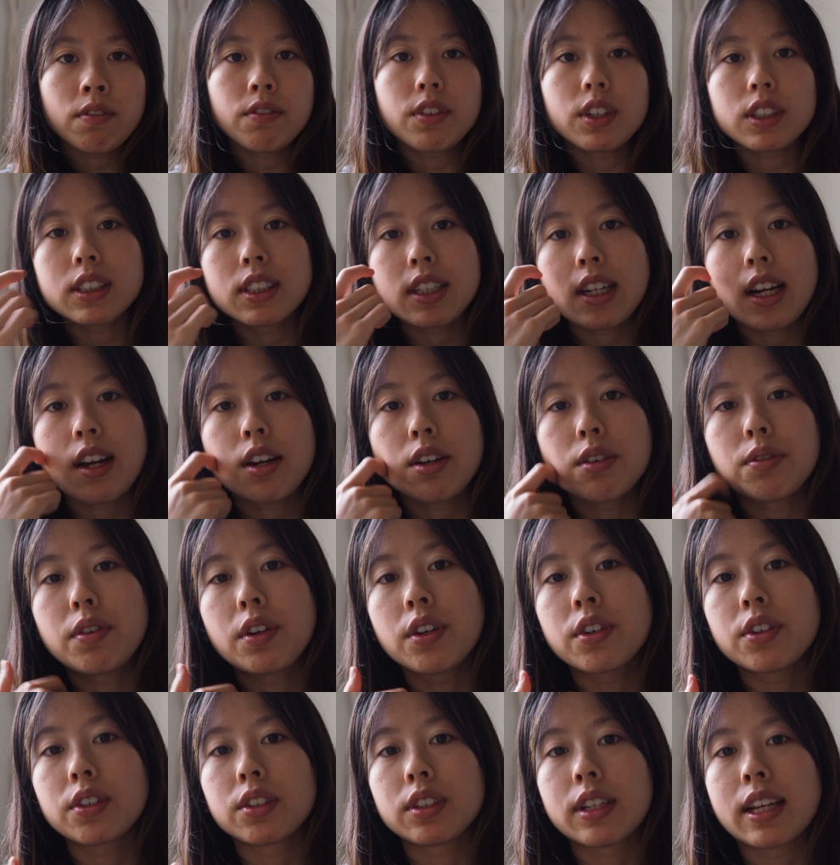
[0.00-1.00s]
versatile
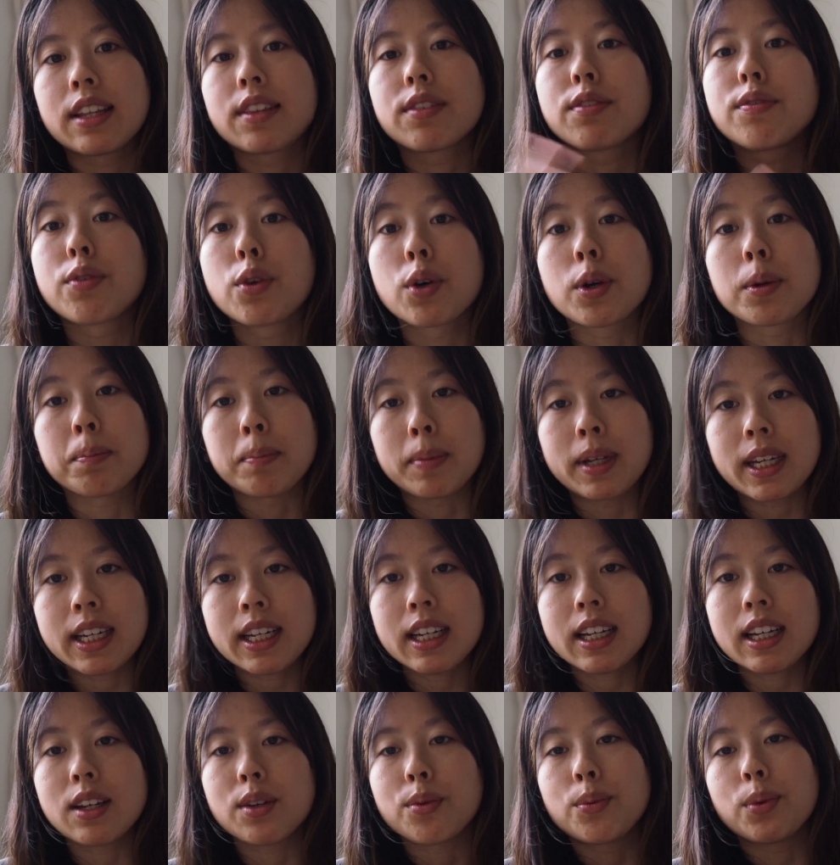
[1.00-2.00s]
focal length for
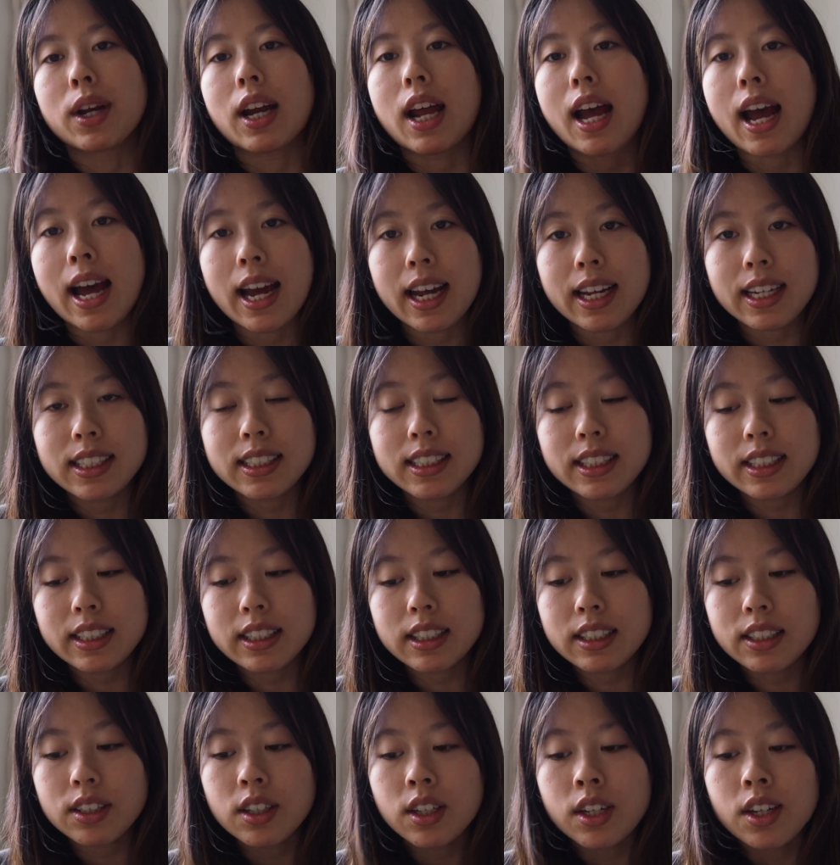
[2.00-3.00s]
me and what I
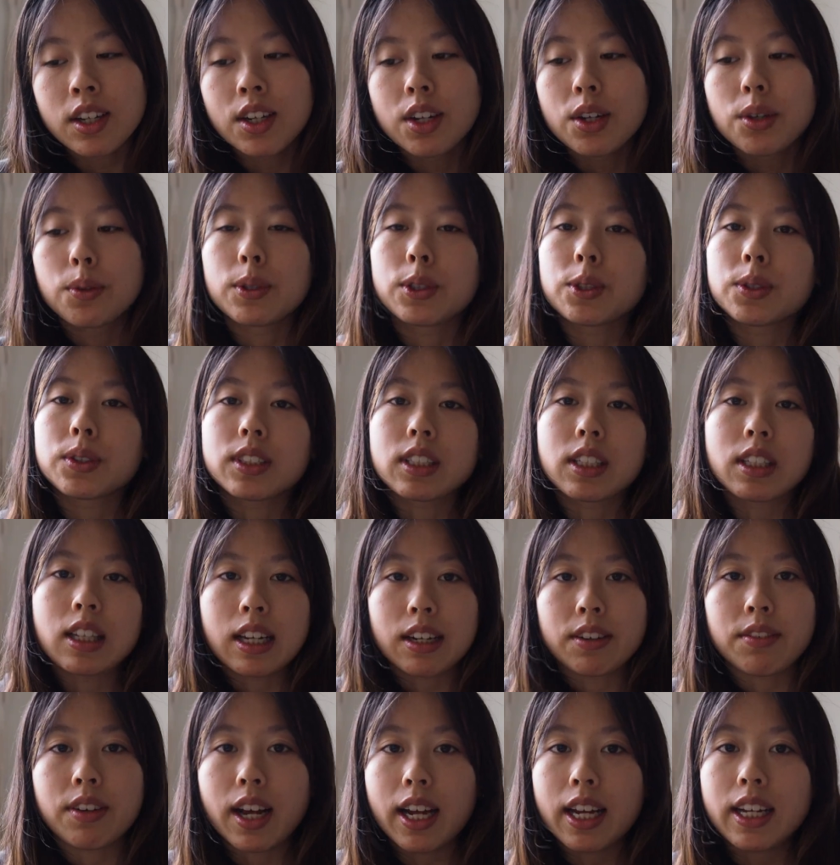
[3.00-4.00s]
did, which was a lot
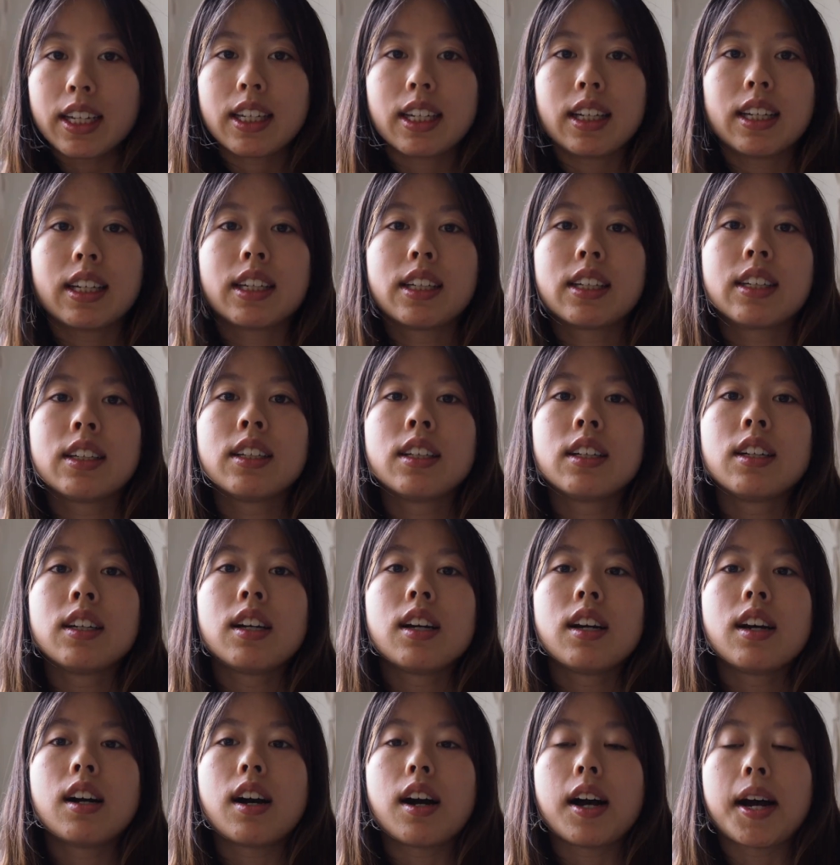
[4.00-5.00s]
of hiking
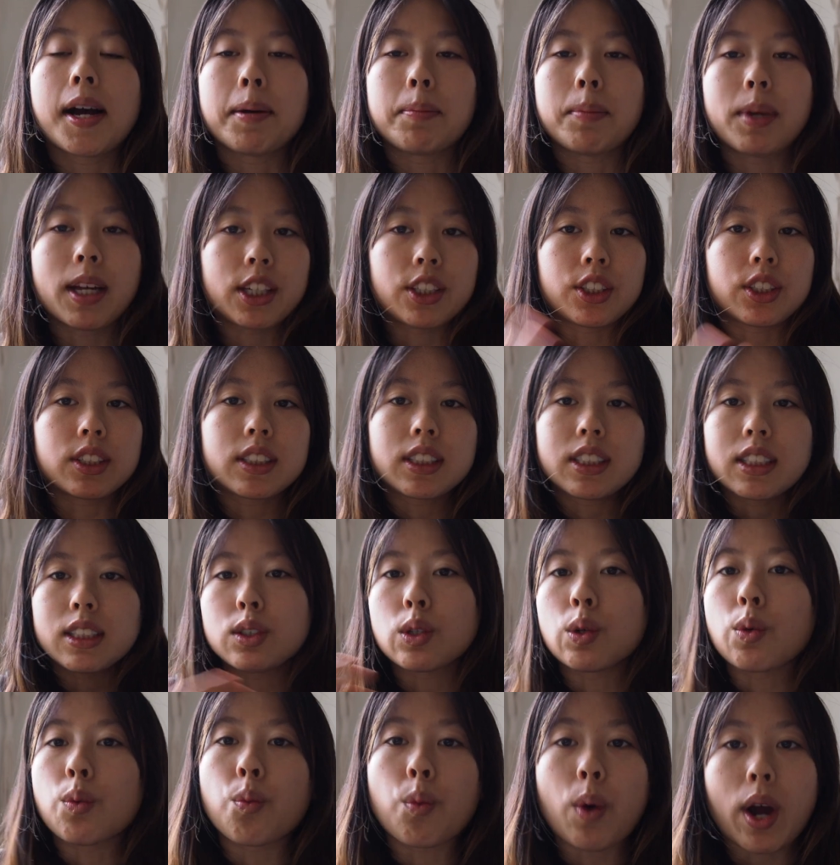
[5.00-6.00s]
and just
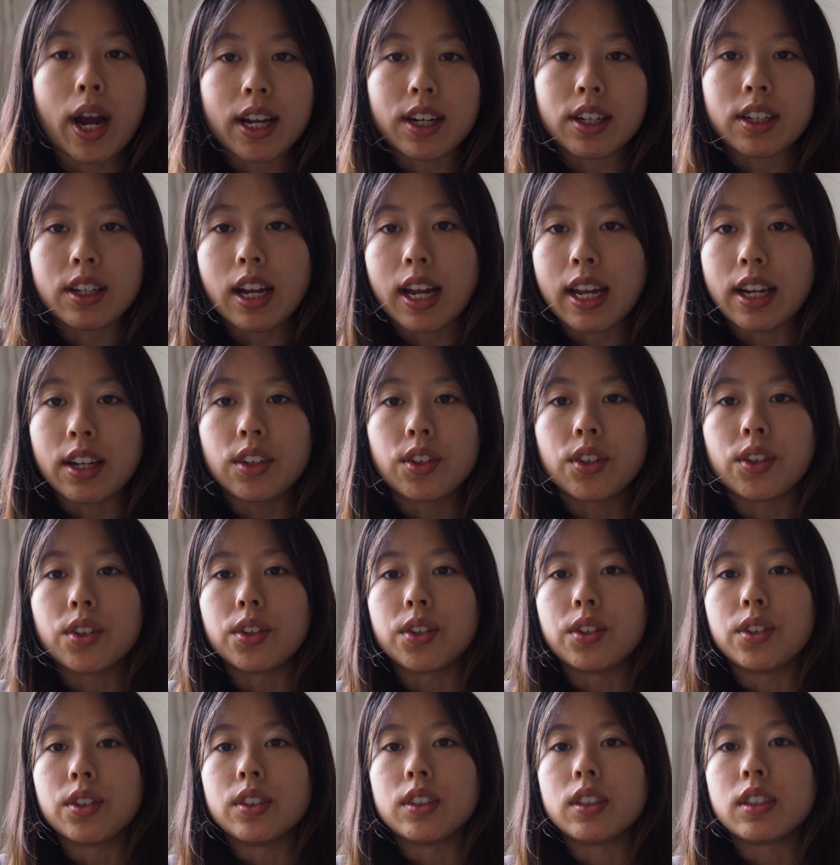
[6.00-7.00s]
these wider
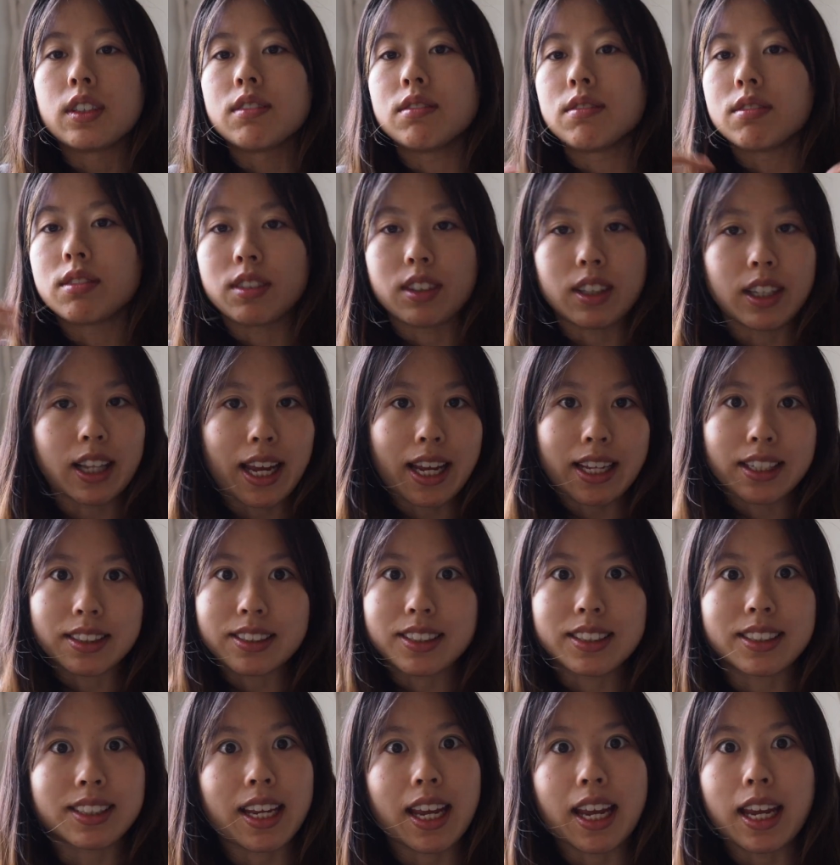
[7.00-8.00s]
angle
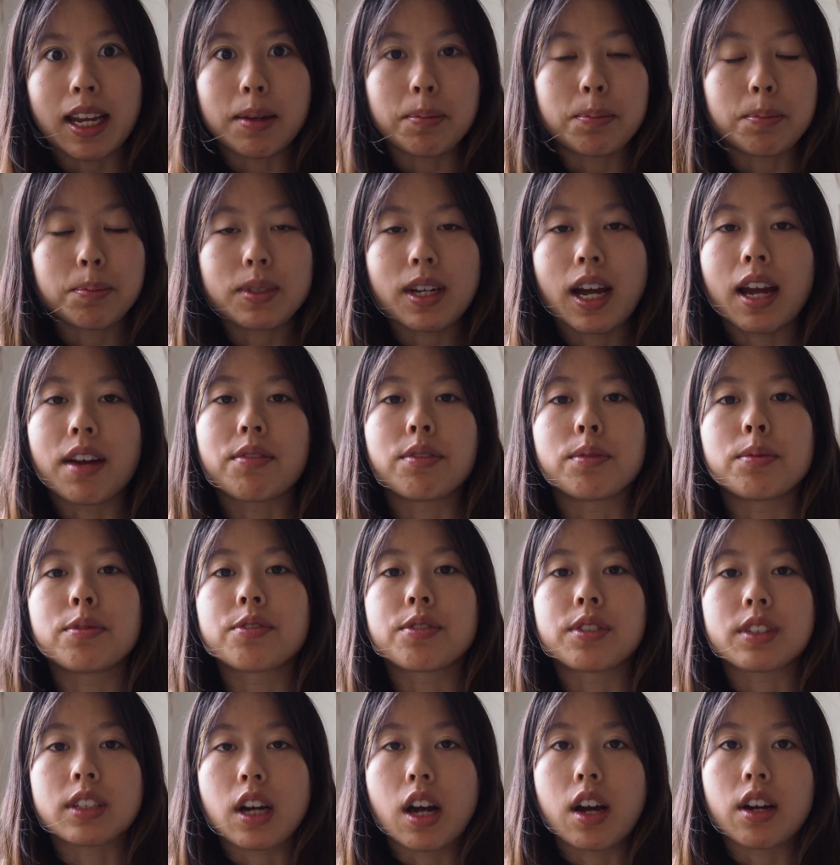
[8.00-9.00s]
landscape type of
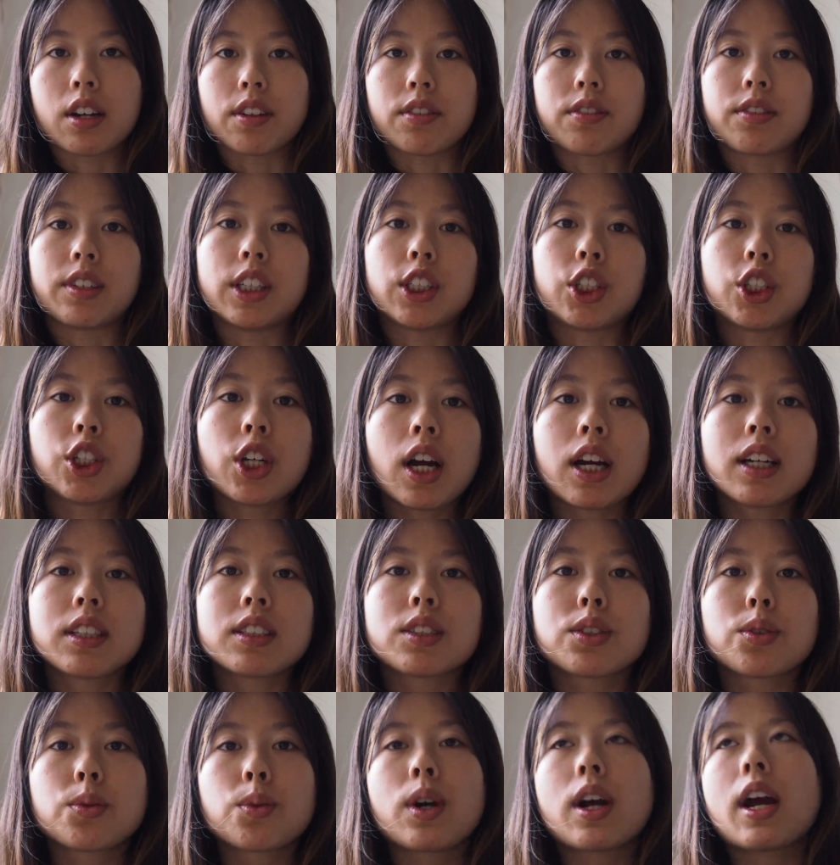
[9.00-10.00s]
photography
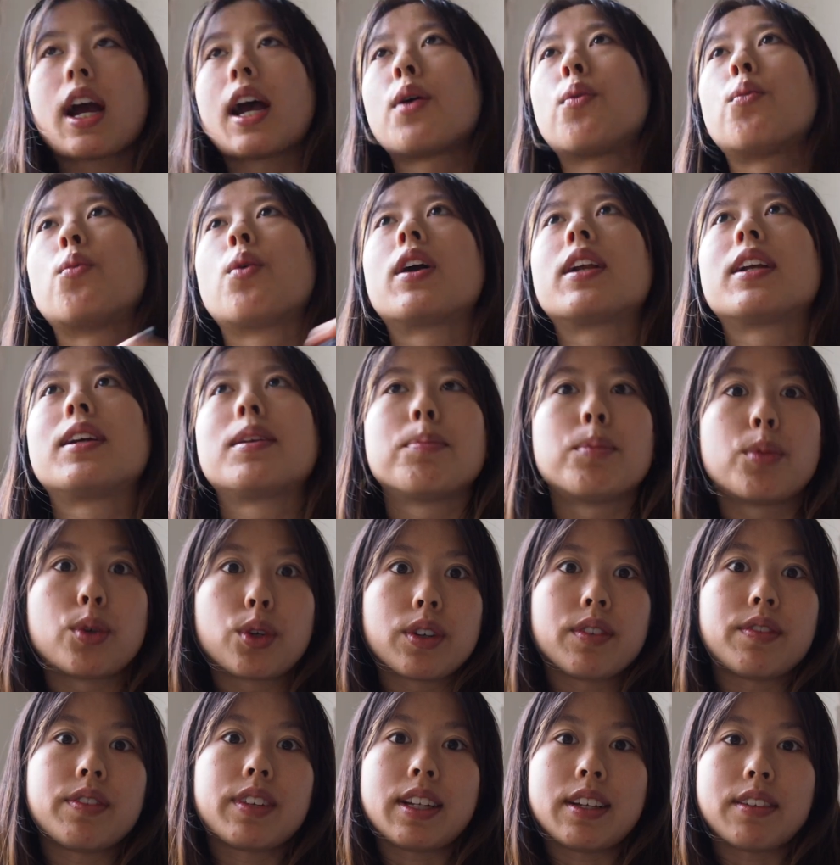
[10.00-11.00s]
shots where I wanted more
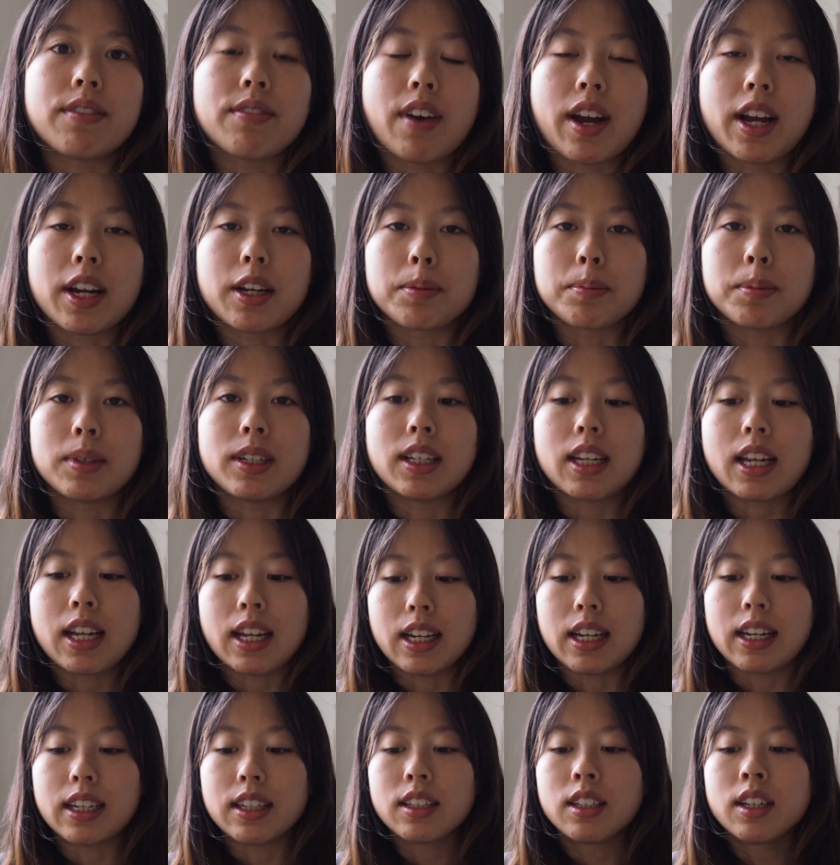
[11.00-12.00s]
of the environment
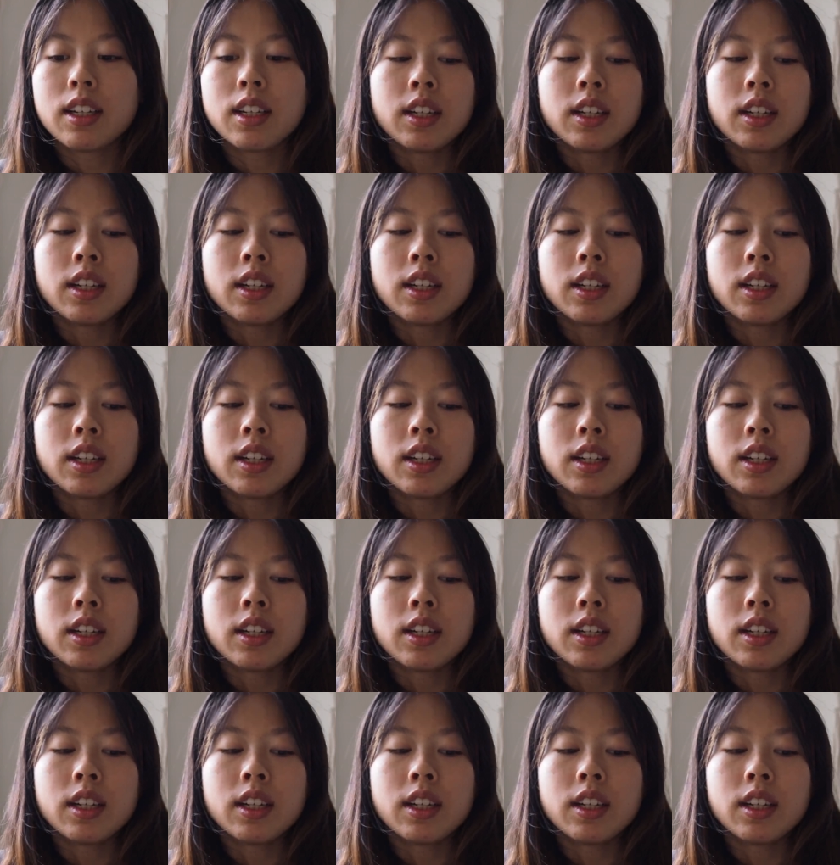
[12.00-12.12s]
in it.